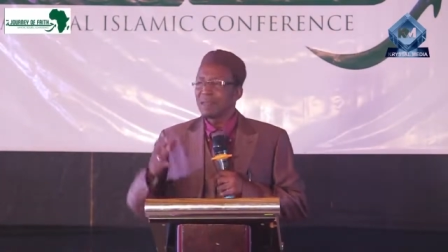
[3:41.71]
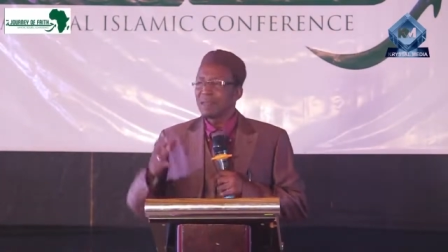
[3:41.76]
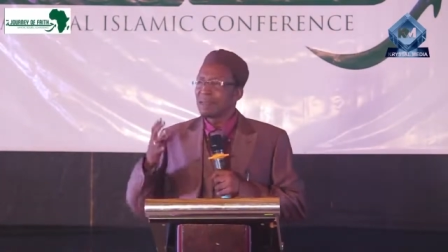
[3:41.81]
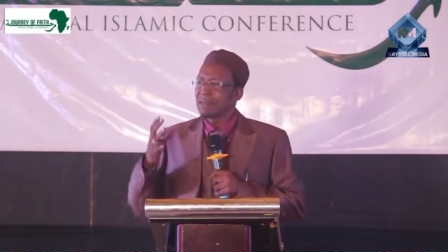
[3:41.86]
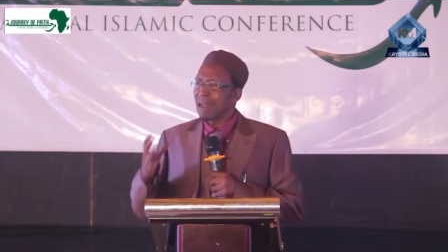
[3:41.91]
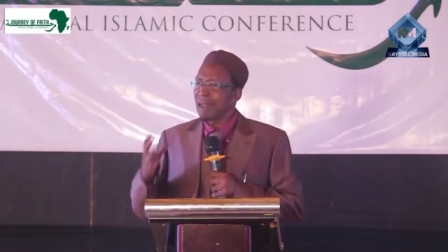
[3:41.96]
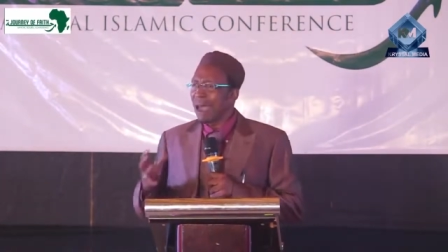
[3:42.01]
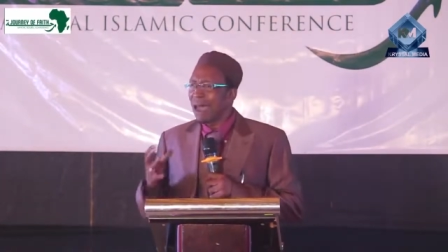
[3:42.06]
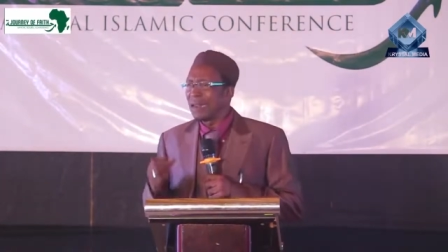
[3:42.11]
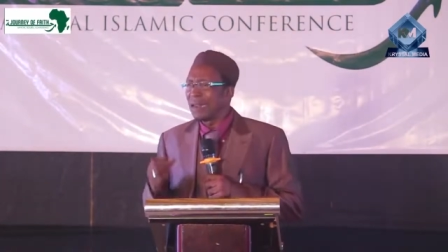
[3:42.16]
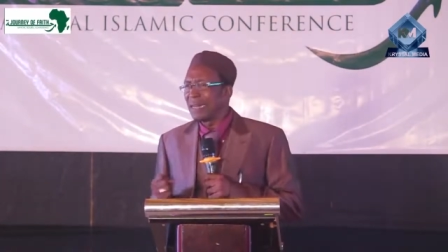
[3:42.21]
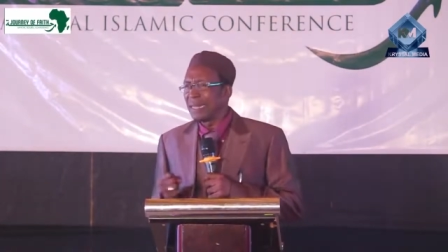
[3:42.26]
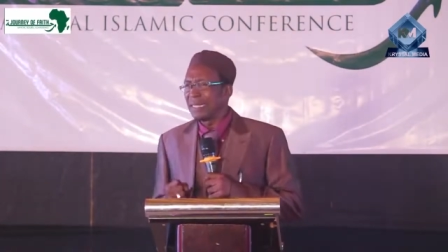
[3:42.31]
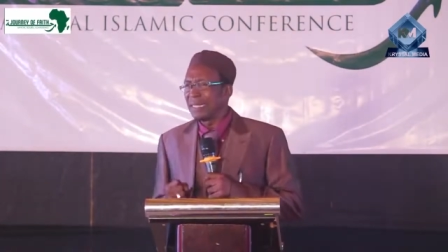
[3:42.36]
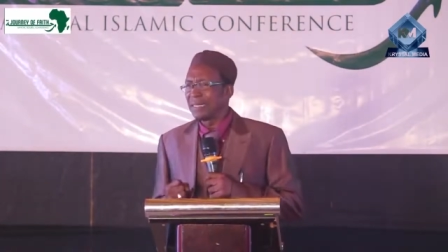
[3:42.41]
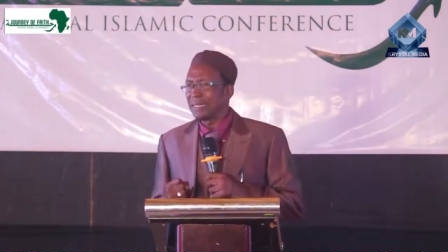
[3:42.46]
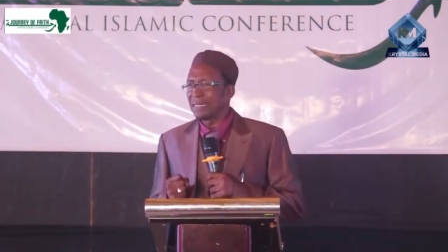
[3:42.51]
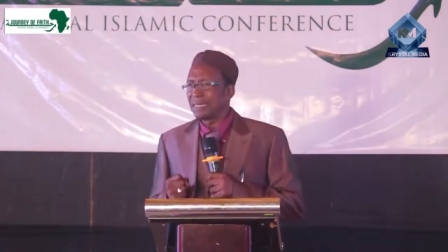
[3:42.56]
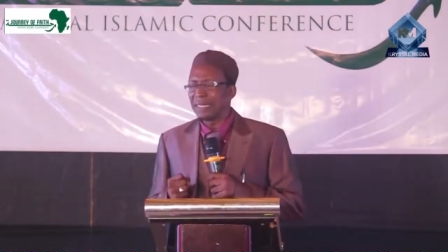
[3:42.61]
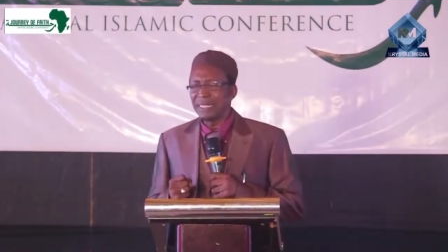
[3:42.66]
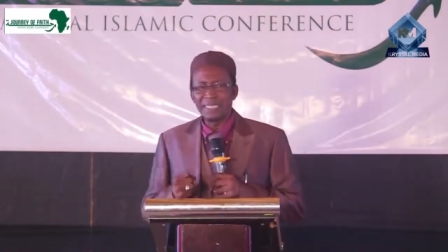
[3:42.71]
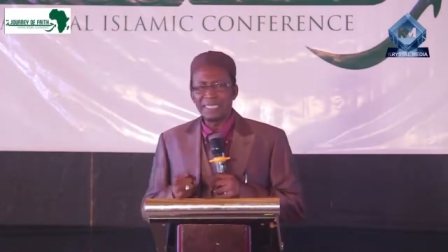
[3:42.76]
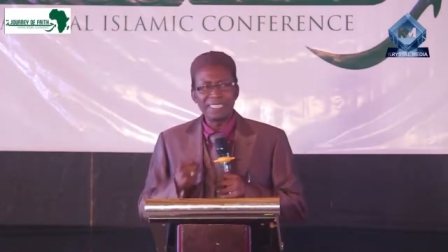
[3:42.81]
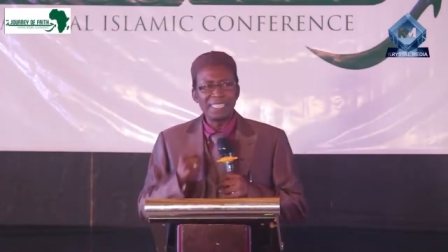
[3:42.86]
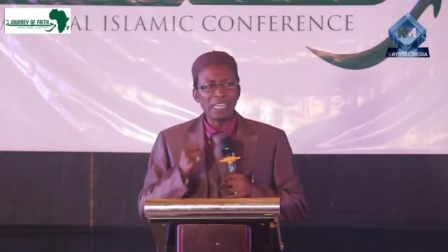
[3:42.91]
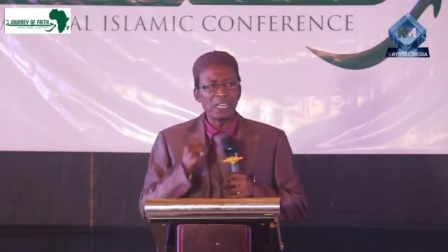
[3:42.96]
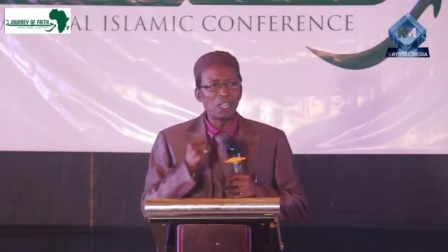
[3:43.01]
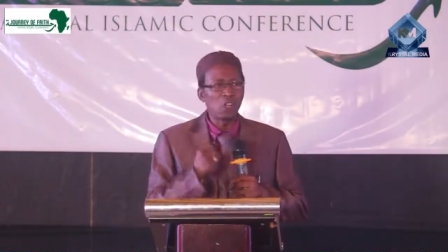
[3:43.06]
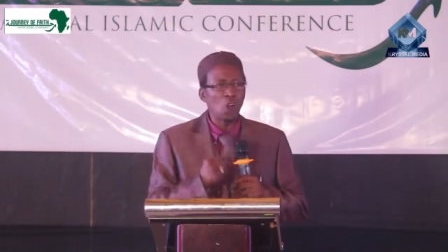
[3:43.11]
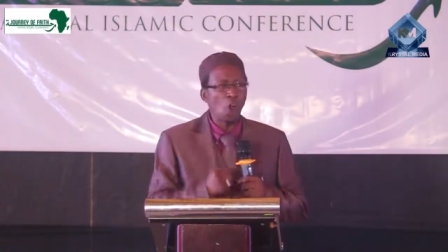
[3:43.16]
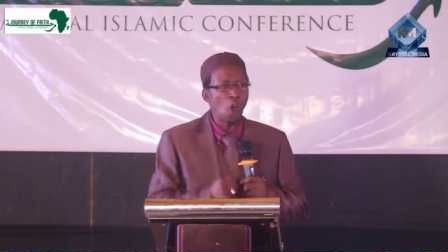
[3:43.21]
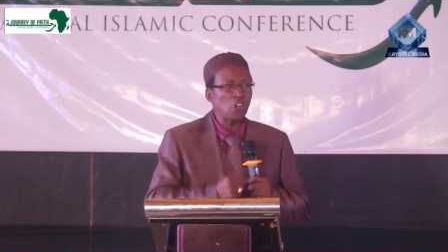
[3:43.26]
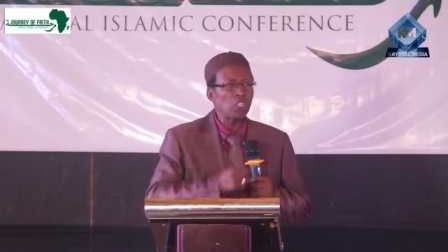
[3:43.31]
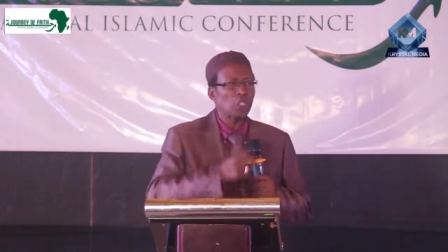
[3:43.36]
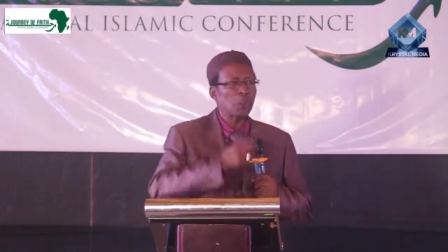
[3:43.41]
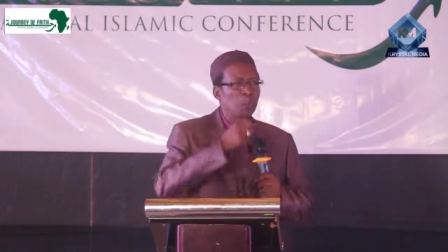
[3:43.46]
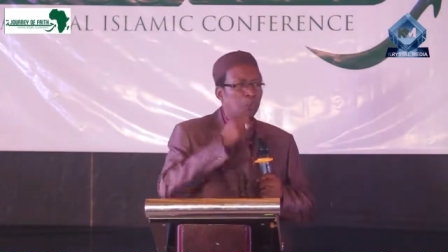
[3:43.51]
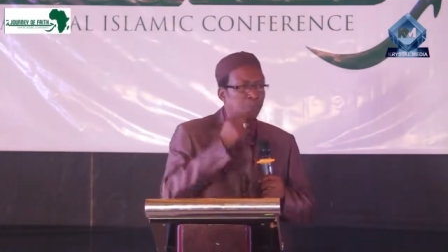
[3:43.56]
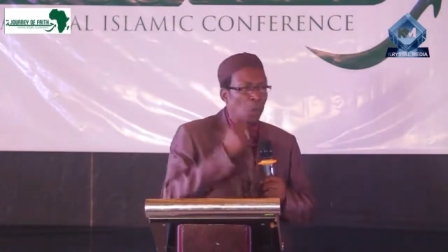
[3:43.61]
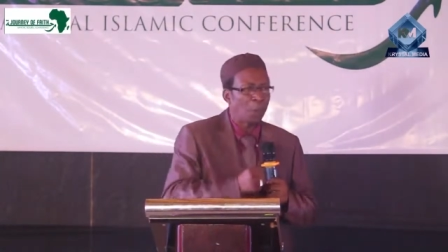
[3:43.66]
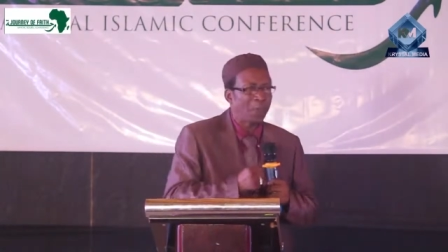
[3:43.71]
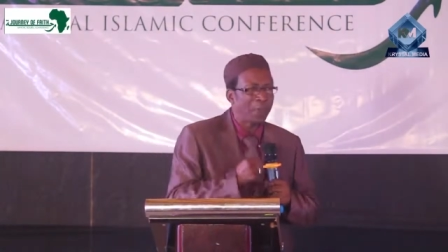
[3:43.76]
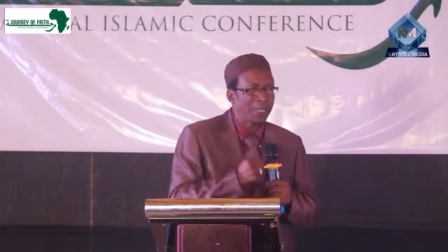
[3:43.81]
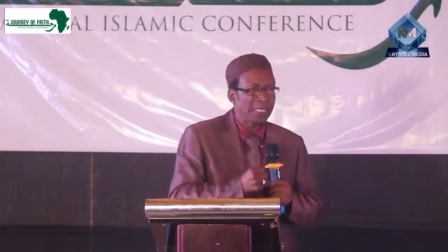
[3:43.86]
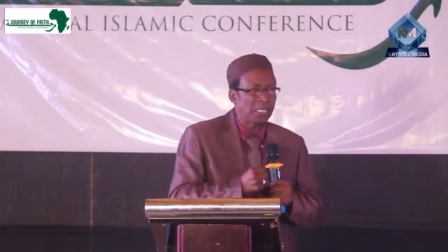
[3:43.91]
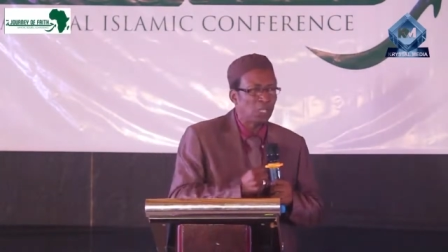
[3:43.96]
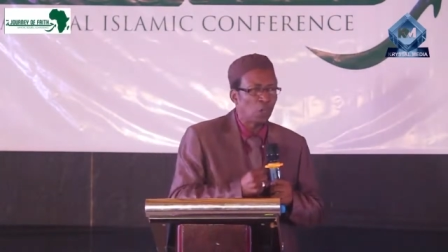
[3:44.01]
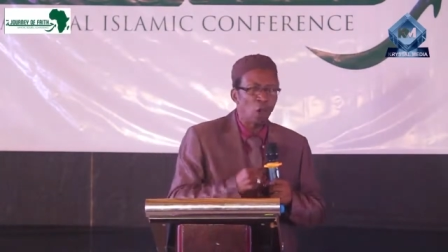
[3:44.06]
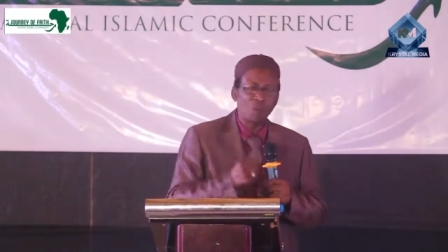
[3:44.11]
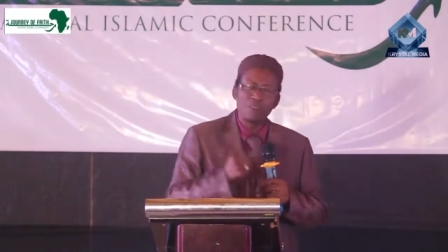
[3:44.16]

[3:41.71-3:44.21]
knowledge is the lost property